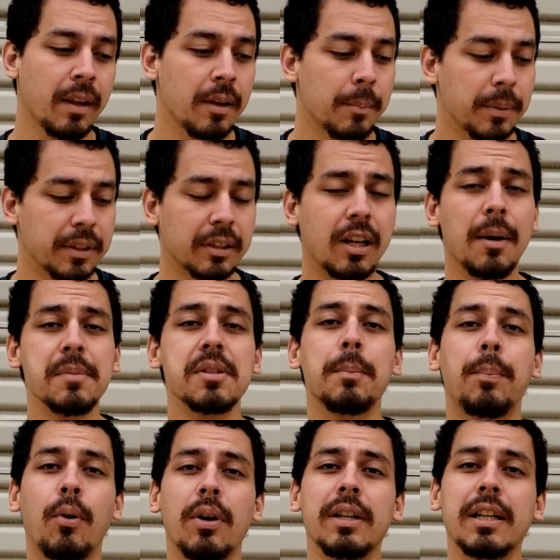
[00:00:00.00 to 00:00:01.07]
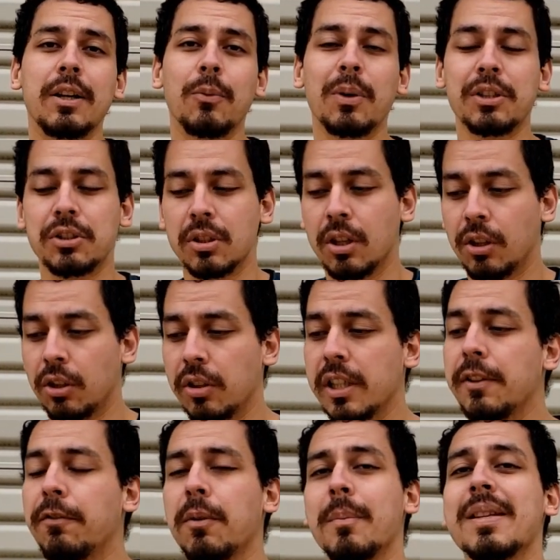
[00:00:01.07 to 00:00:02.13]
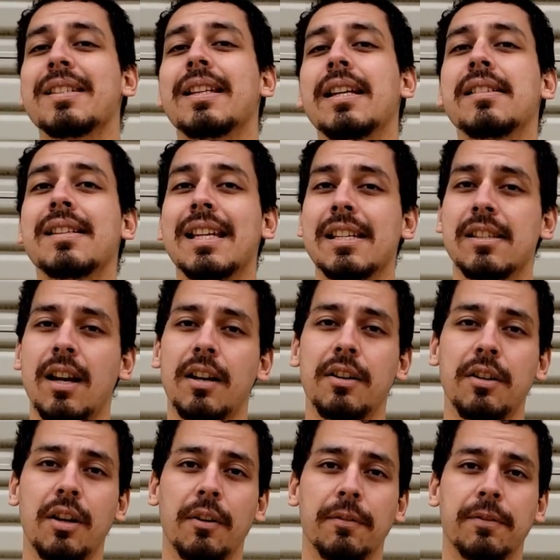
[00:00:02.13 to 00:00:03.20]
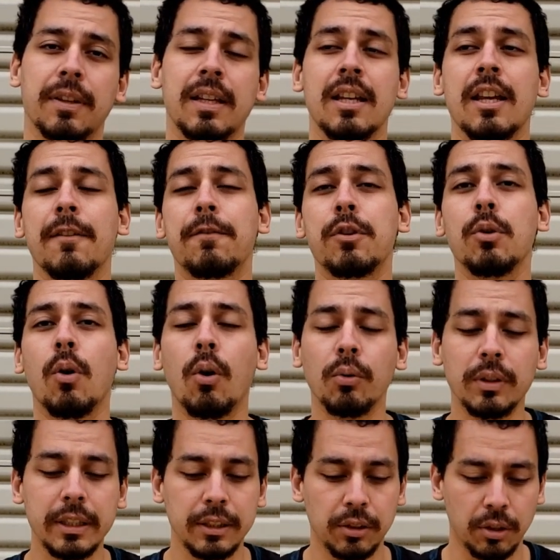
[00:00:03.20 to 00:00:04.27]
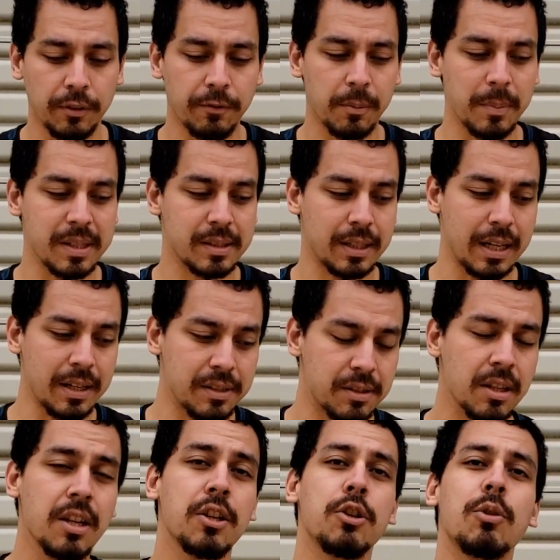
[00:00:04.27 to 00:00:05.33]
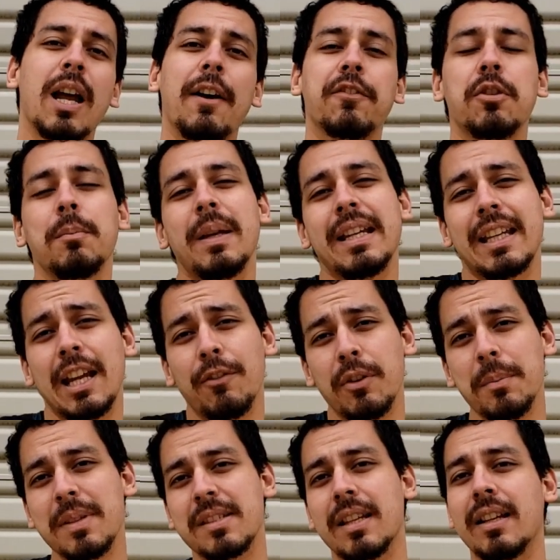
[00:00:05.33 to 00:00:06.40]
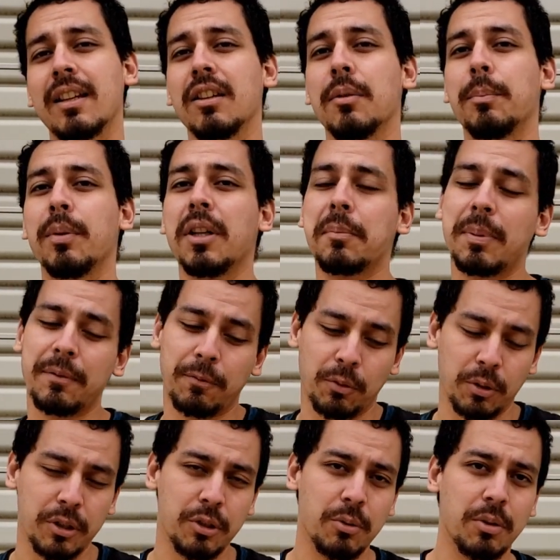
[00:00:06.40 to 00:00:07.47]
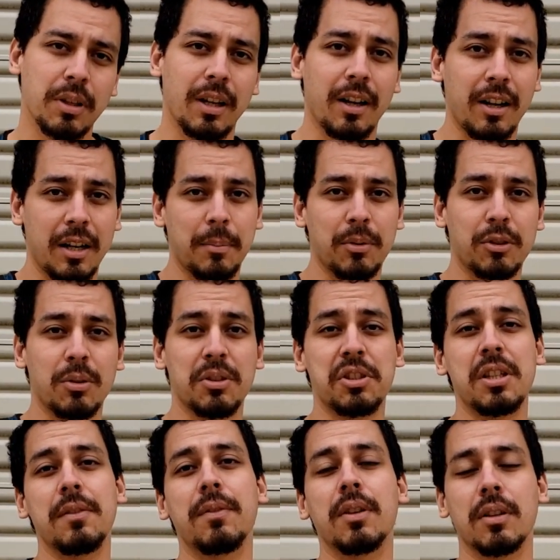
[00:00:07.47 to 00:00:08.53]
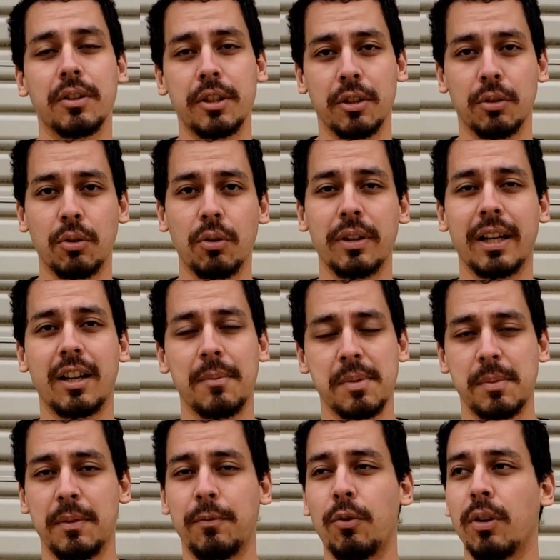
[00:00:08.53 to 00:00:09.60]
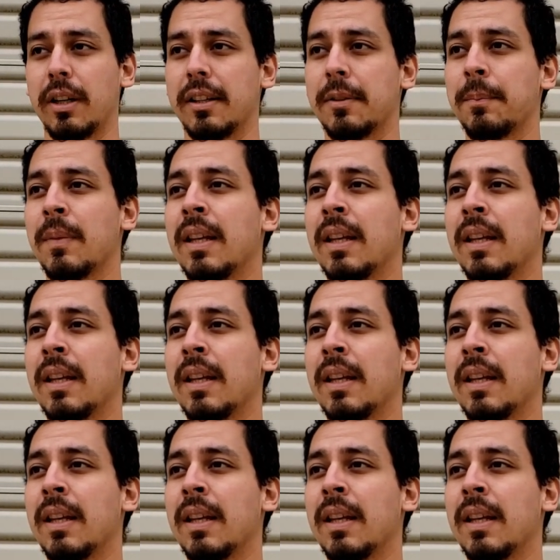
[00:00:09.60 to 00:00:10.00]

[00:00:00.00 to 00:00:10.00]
But there comes a point in which learning from mistakes is not enough. If you only learn from mistakes, you'd have to make every mistake in the book before you are able to achieve your goal that comes before it.